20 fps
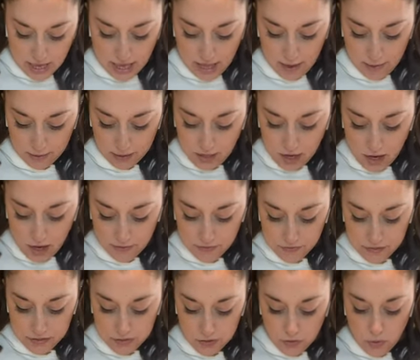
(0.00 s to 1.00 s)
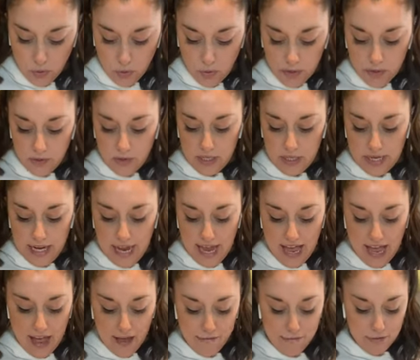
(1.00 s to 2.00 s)
and cut this coil in
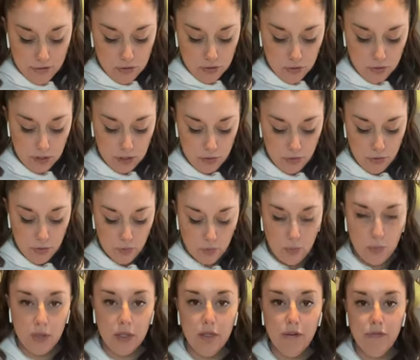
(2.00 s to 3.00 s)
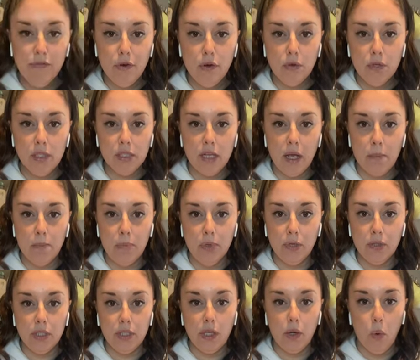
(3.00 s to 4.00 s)
half so that you can really focus on
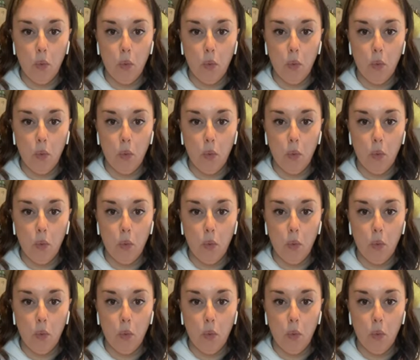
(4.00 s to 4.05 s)
building